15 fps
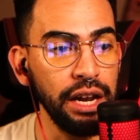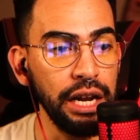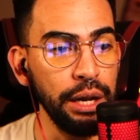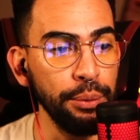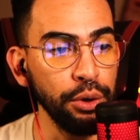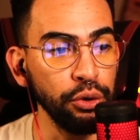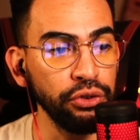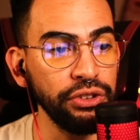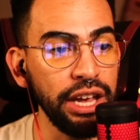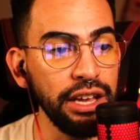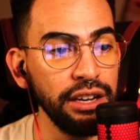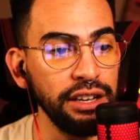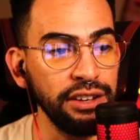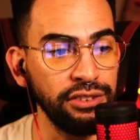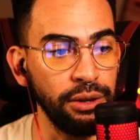Liminal
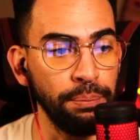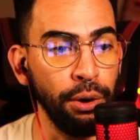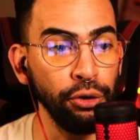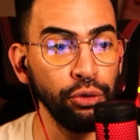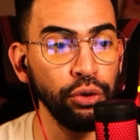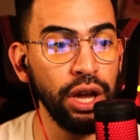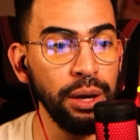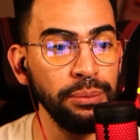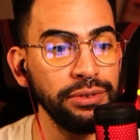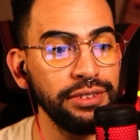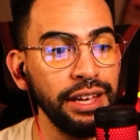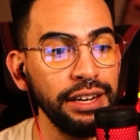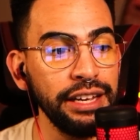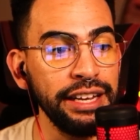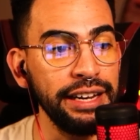State is a puzzle game
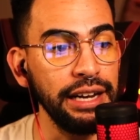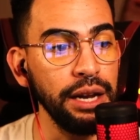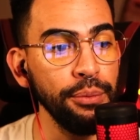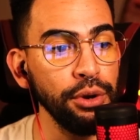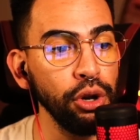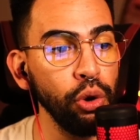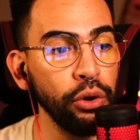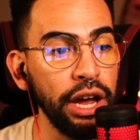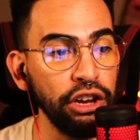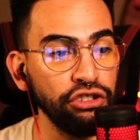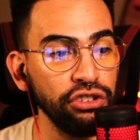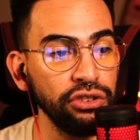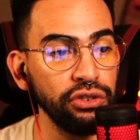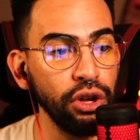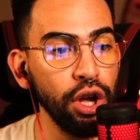set in liminal
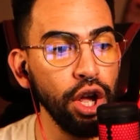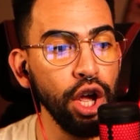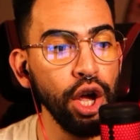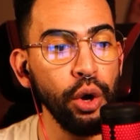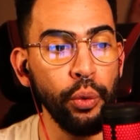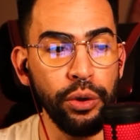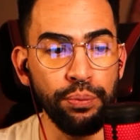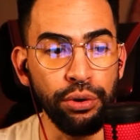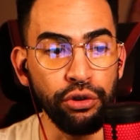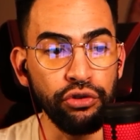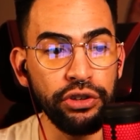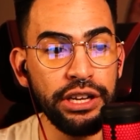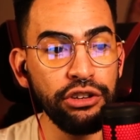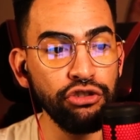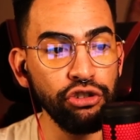locations with
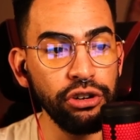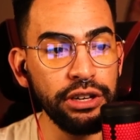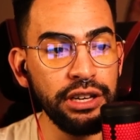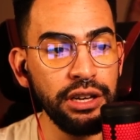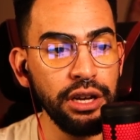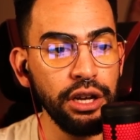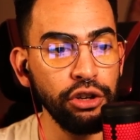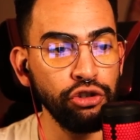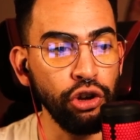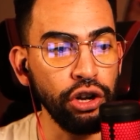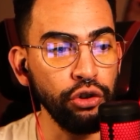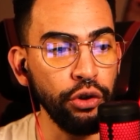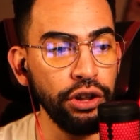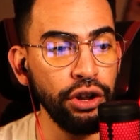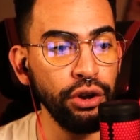procedurally
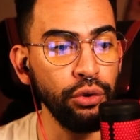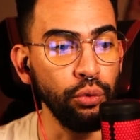generated